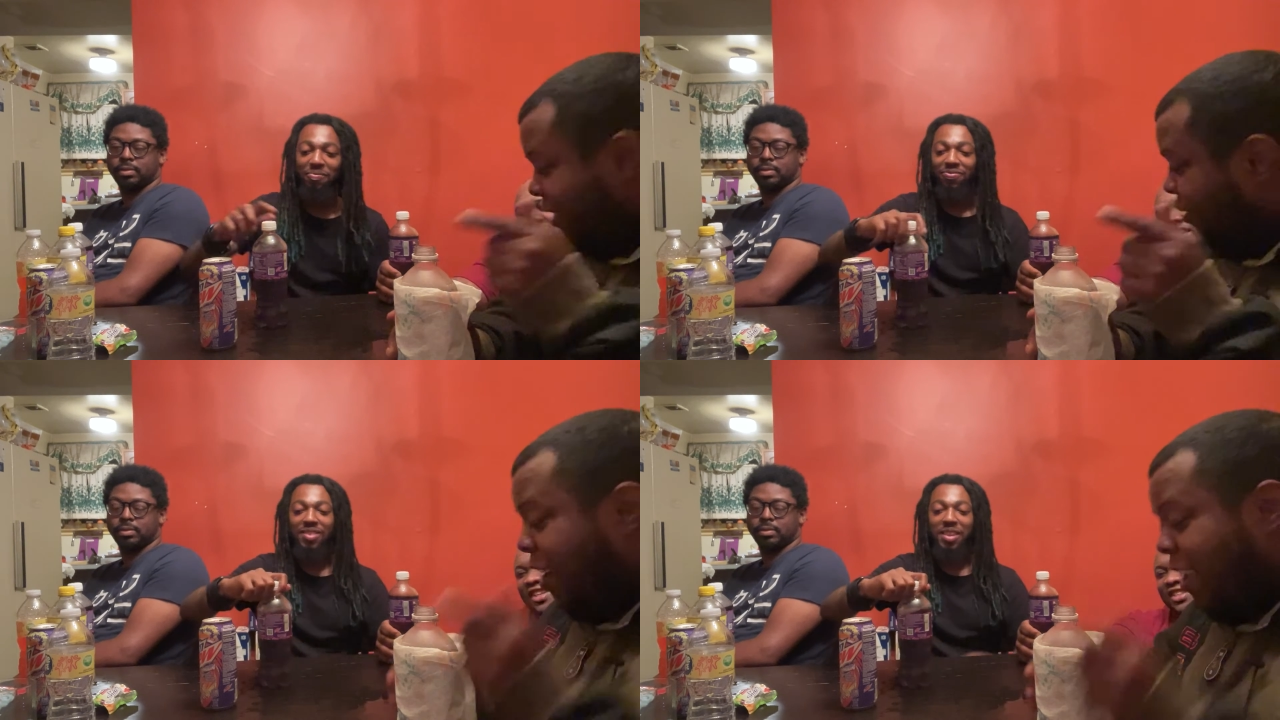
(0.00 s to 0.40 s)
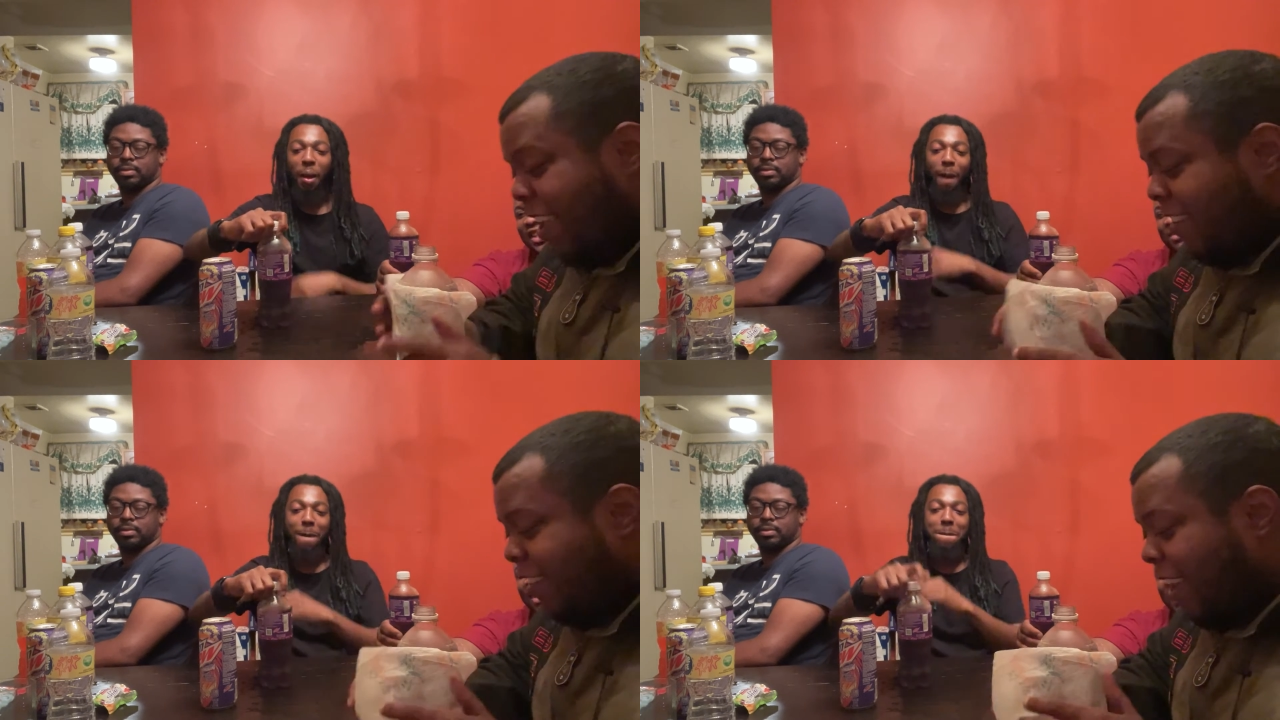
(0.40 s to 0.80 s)
Speaker 1: This guy is
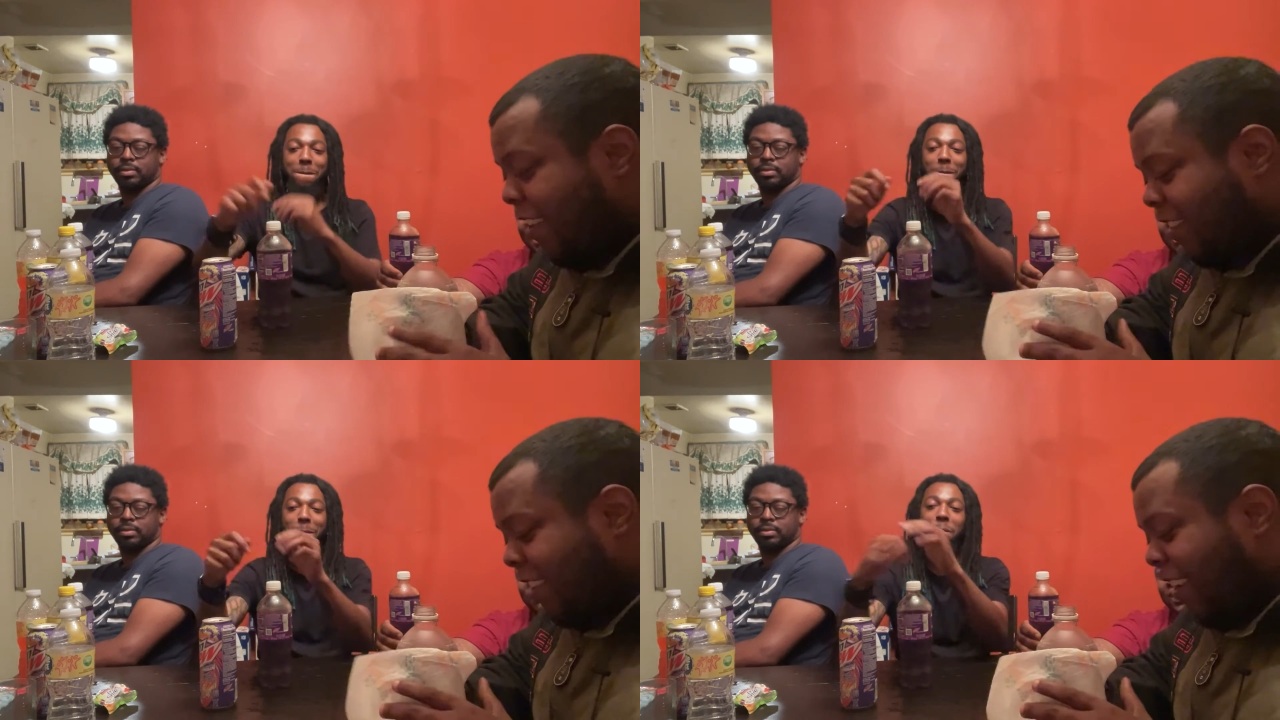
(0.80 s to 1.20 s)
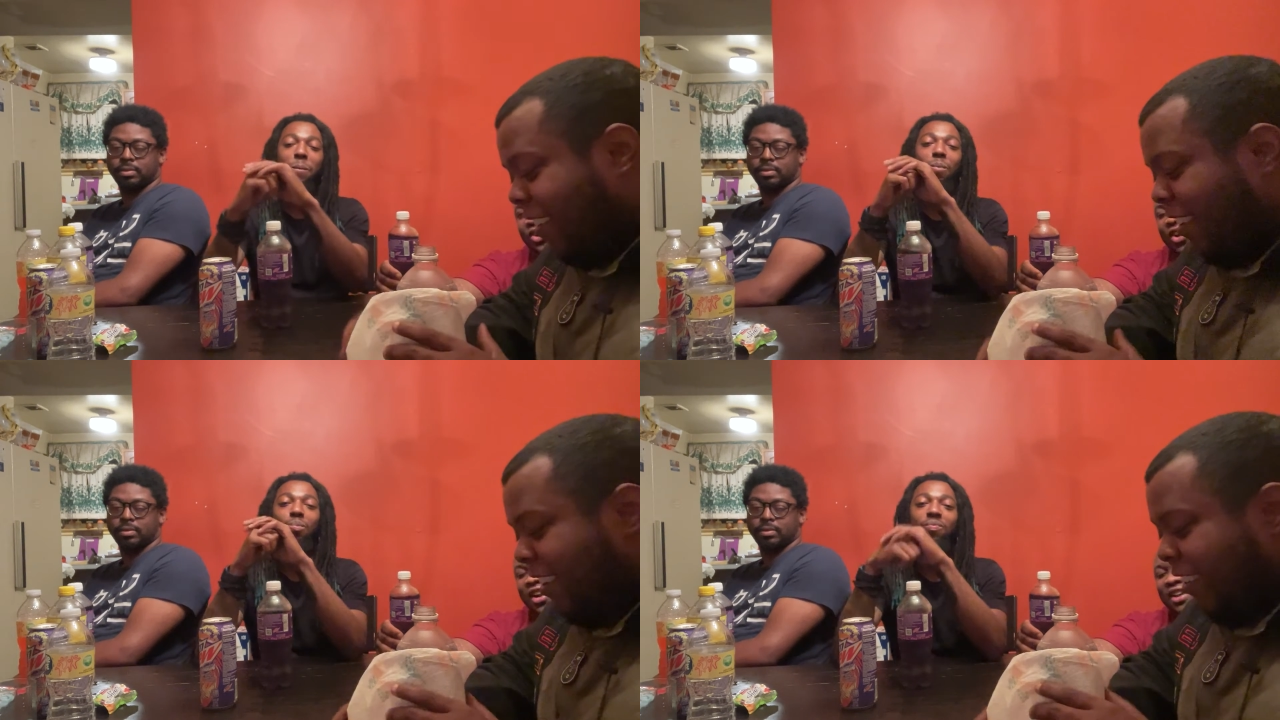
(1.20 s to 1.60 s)
better than the
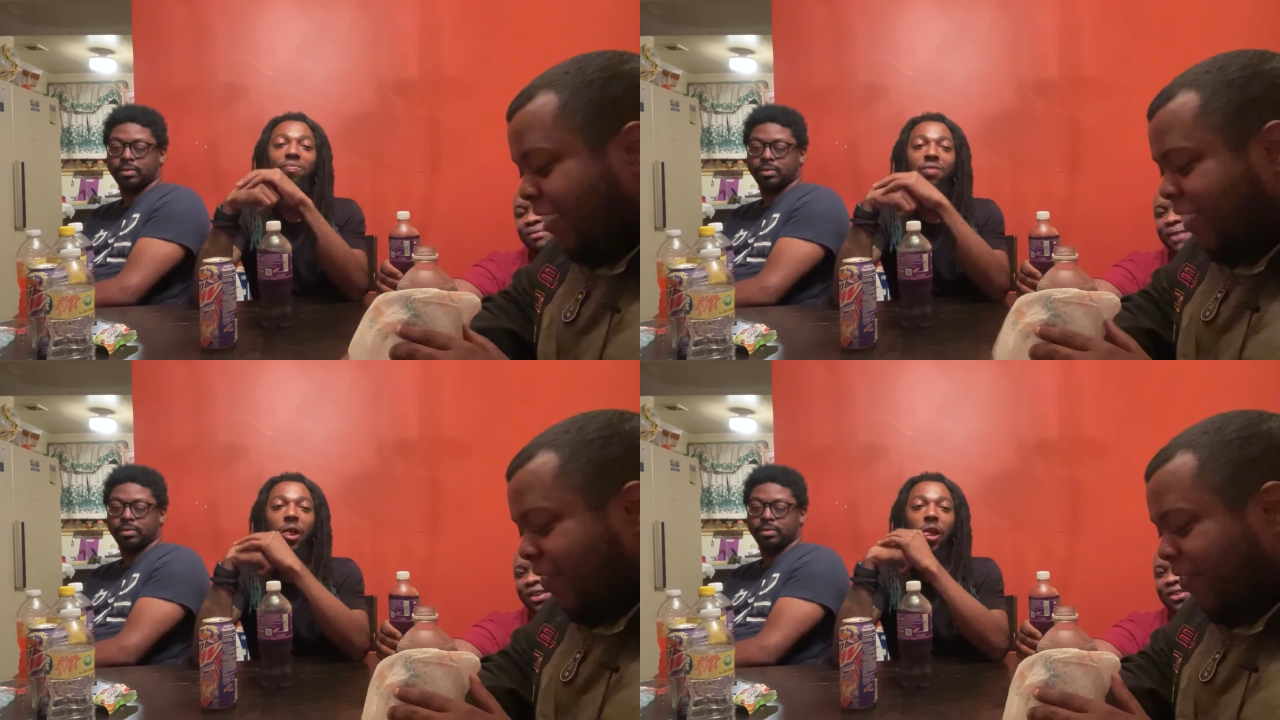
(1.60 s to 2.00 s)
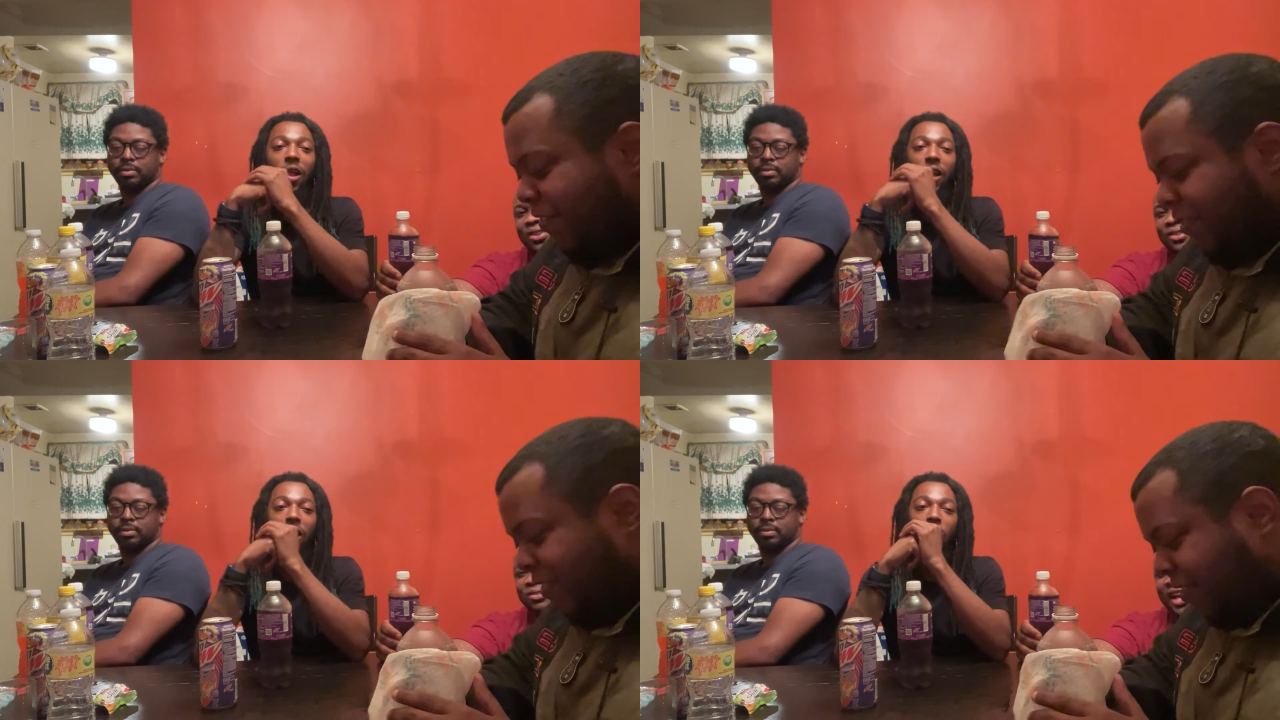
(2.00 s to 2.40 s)
majority of Mountain
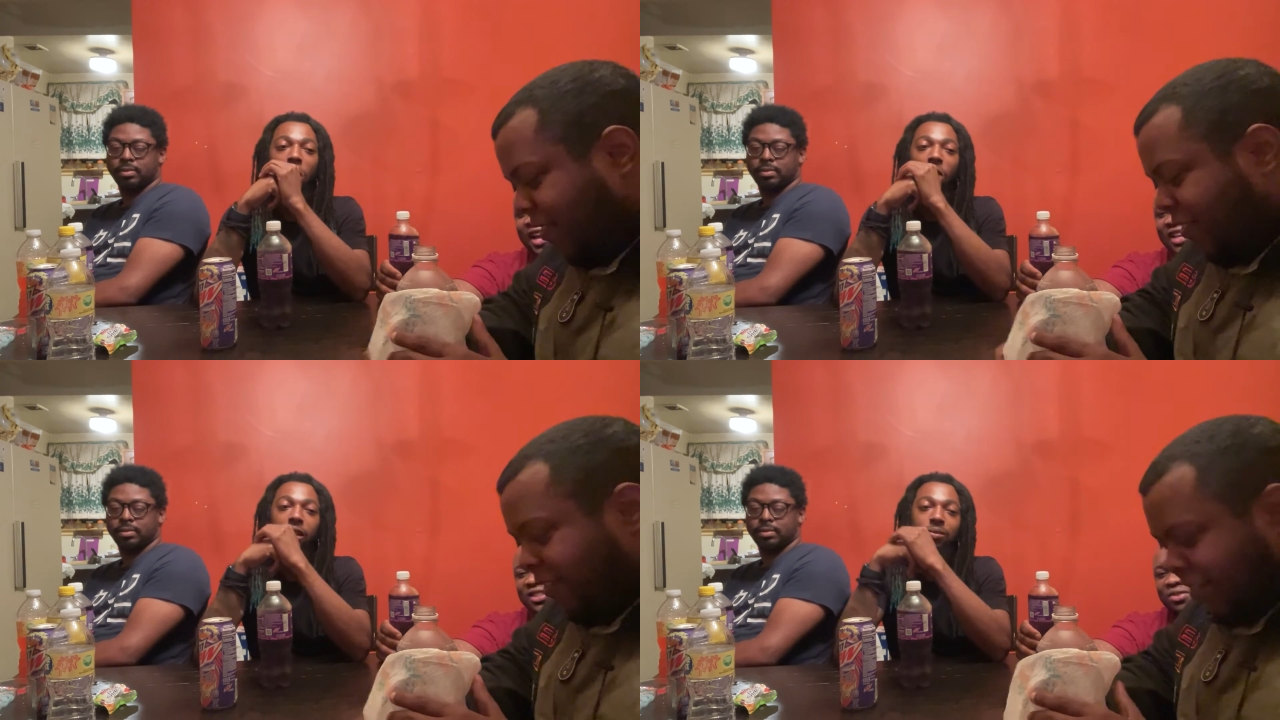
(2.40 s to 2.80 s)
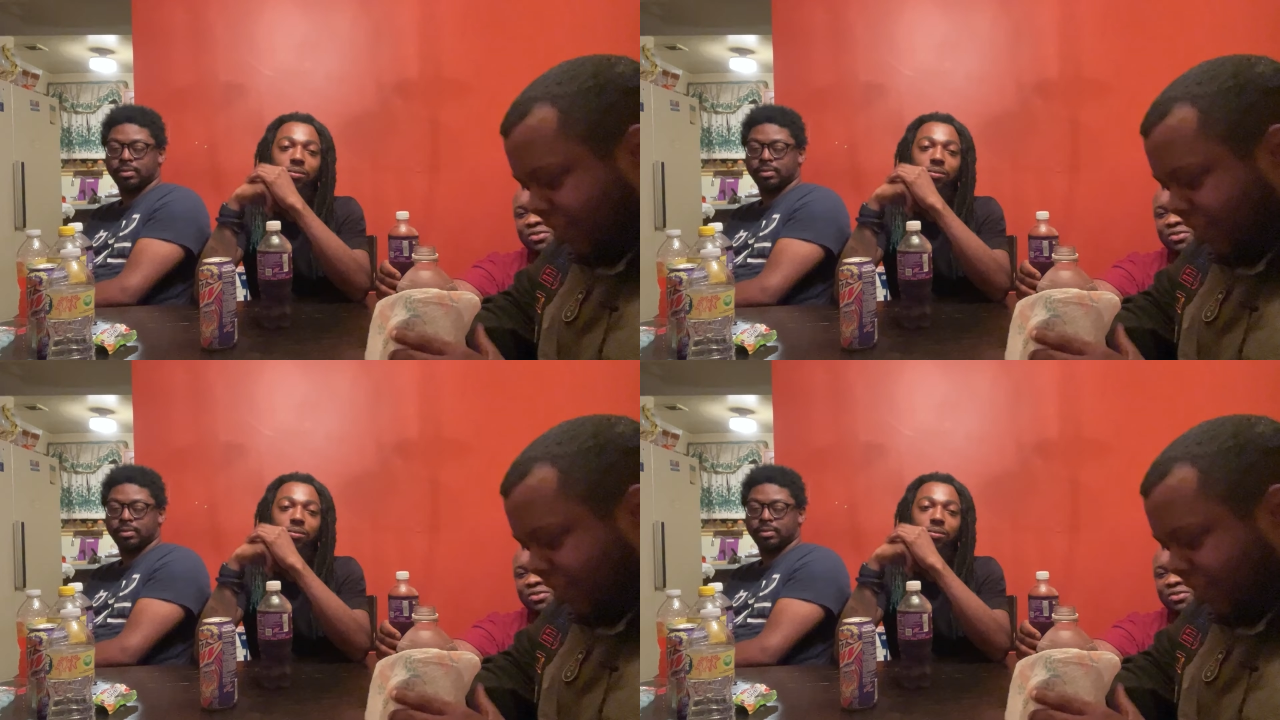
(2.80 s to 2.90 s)
Dews we had so